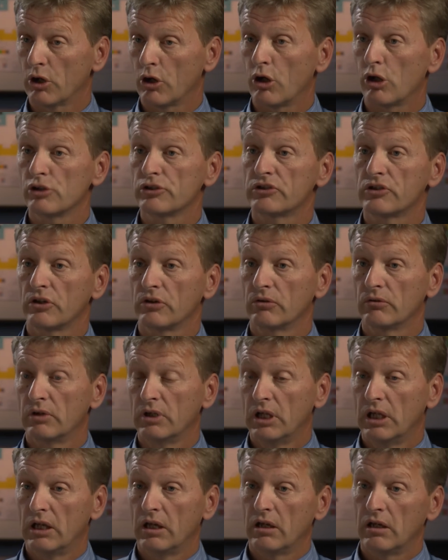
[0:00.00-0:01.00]
also
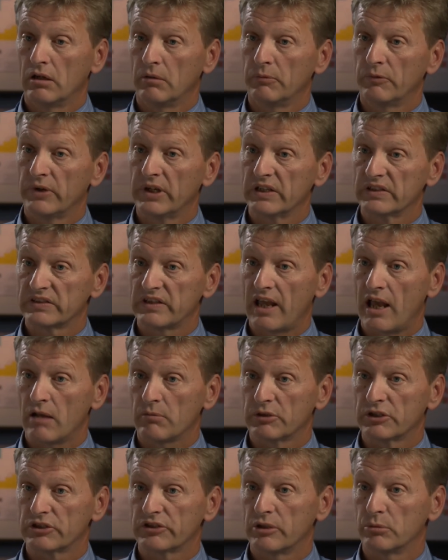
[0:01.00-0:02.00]
um,
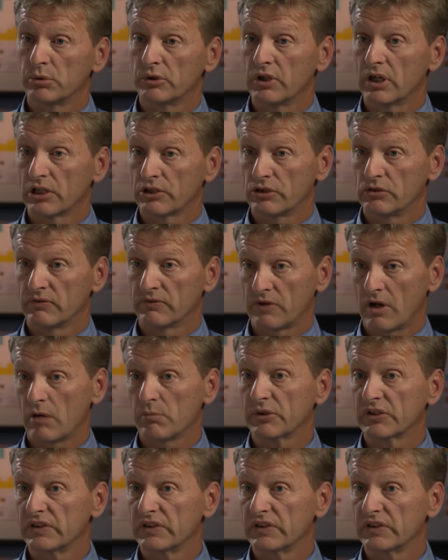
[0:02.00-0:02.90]
re-established the production of copper